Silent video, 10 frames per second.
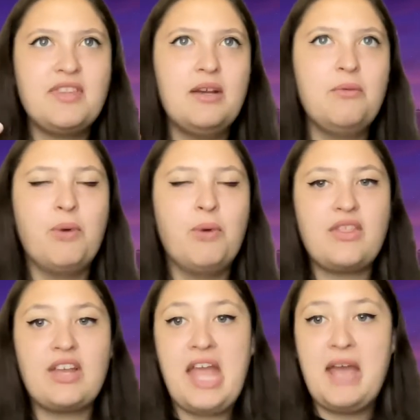where
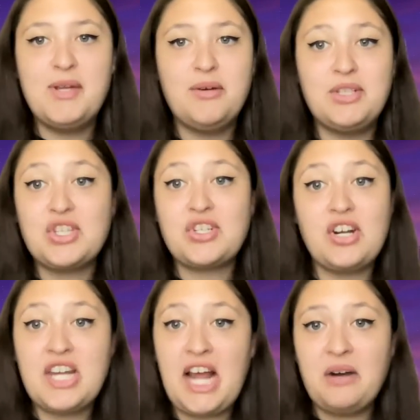the Kaminoans
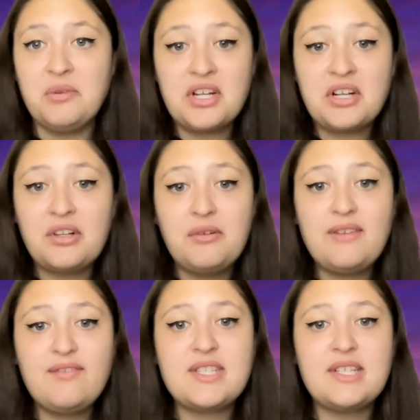started out their
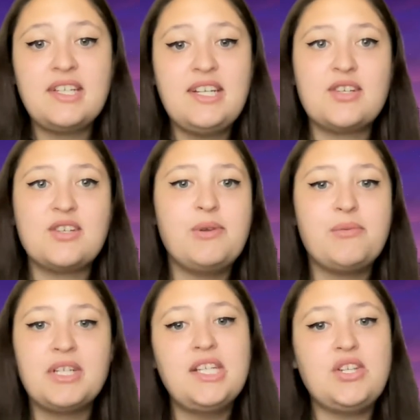cloning facilities? Because we
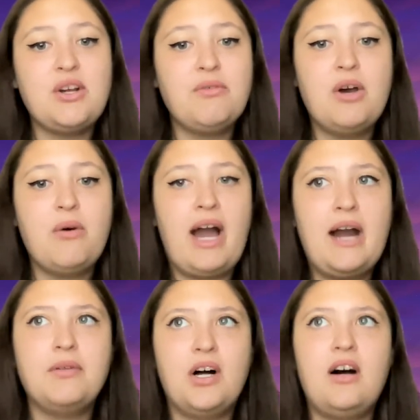really don't know
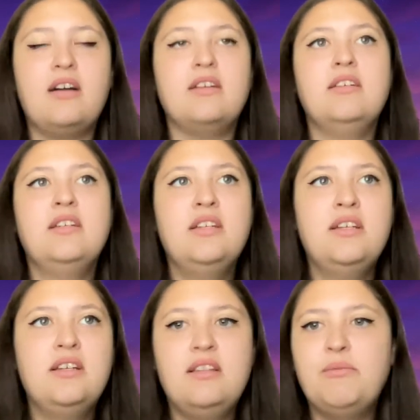how long.
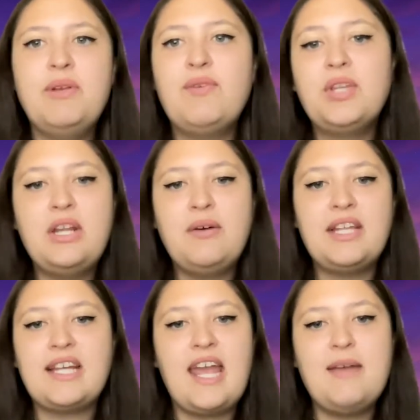We've only known
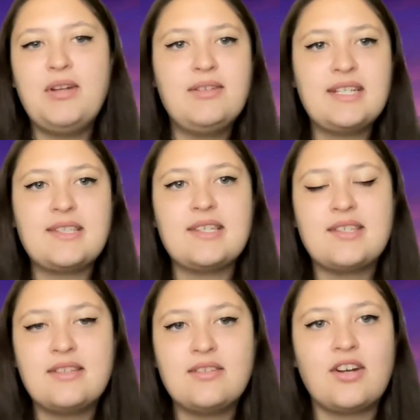that the
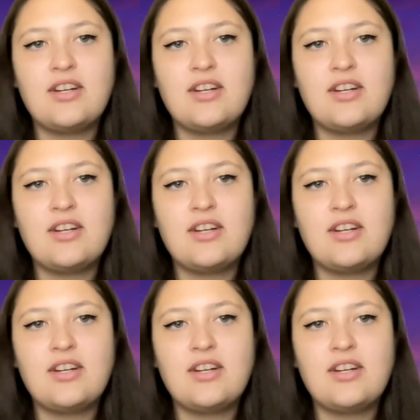Kaminoans started